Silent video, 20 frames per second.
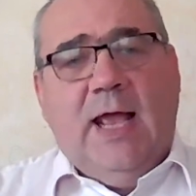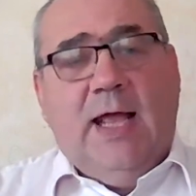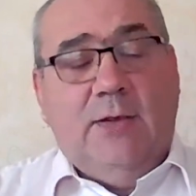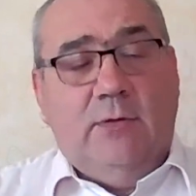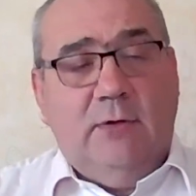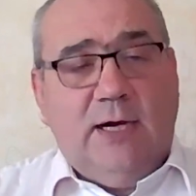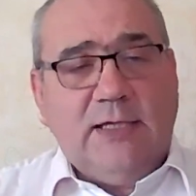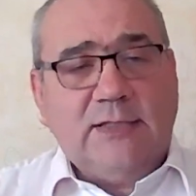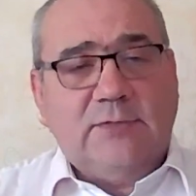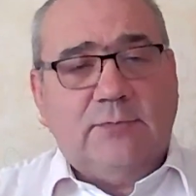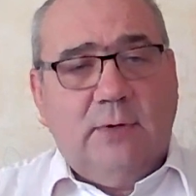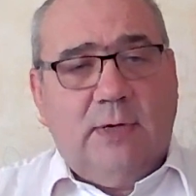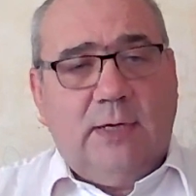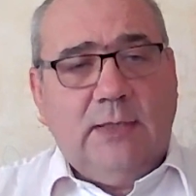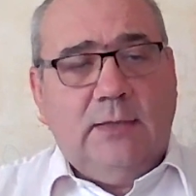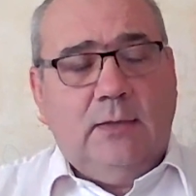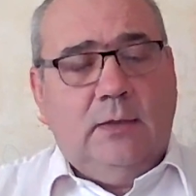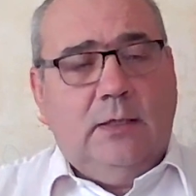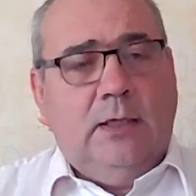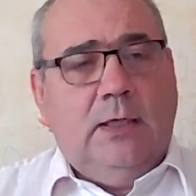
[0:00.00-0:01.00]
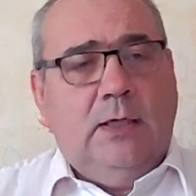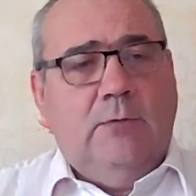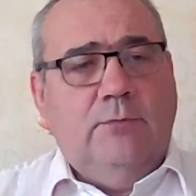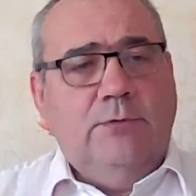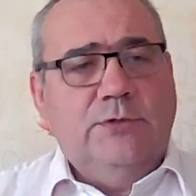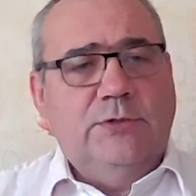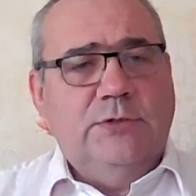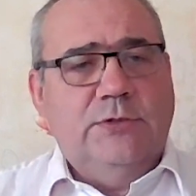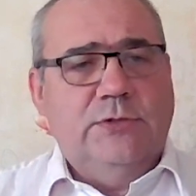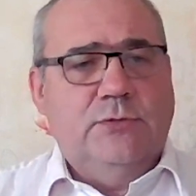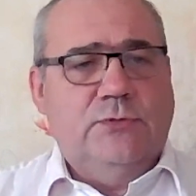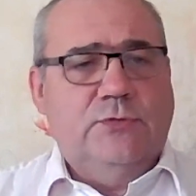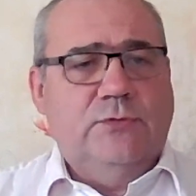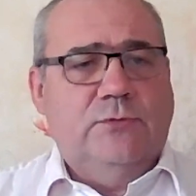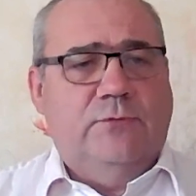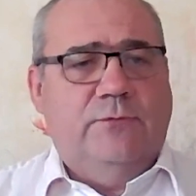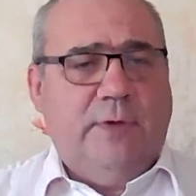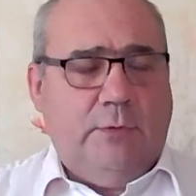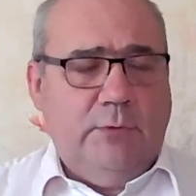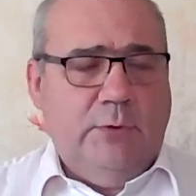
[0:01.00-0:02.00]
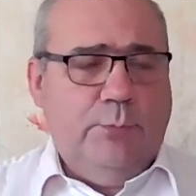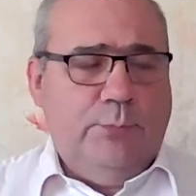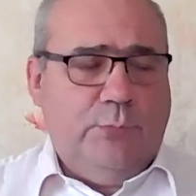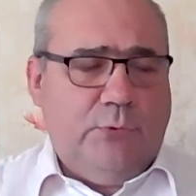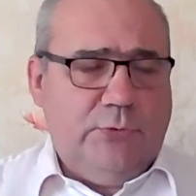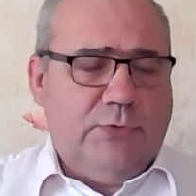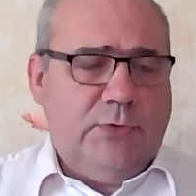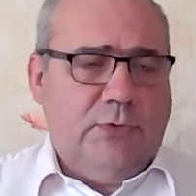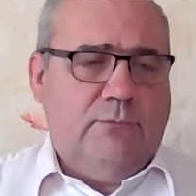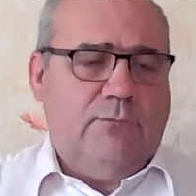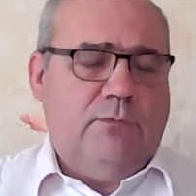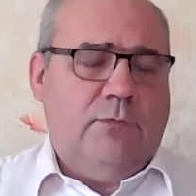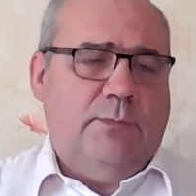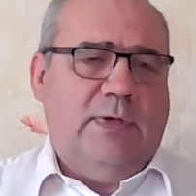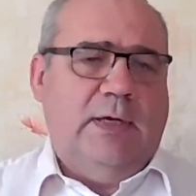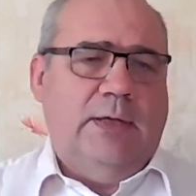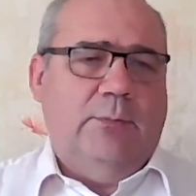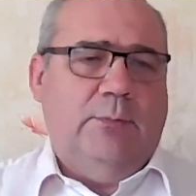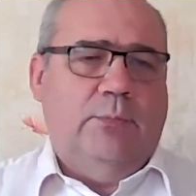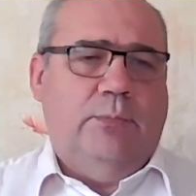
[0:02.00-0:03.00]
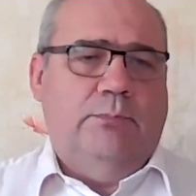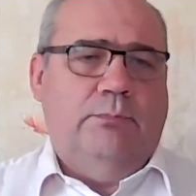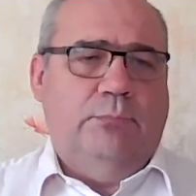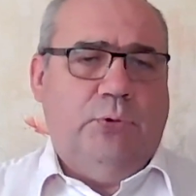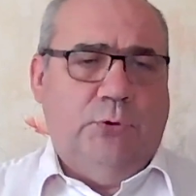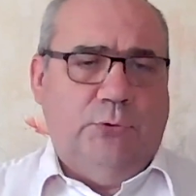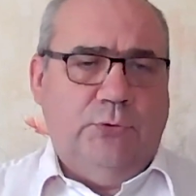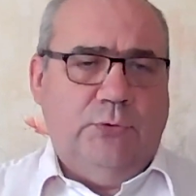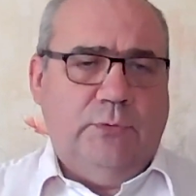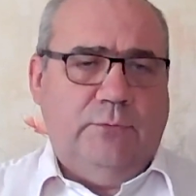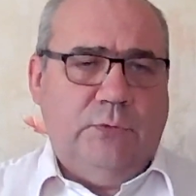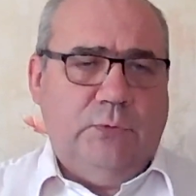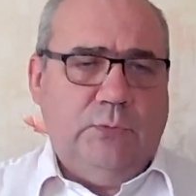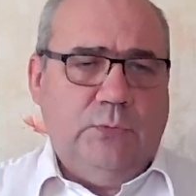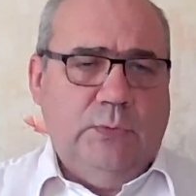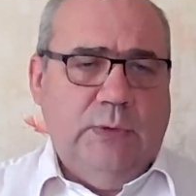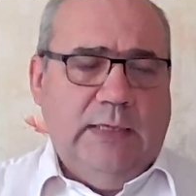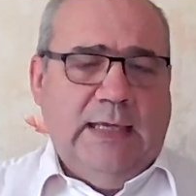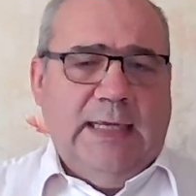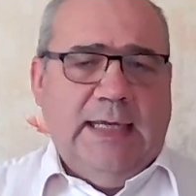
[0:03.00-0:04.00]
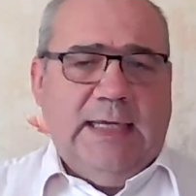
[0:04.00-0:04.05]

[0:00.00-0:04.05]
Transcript: And the last one, which is also very important from my point of view,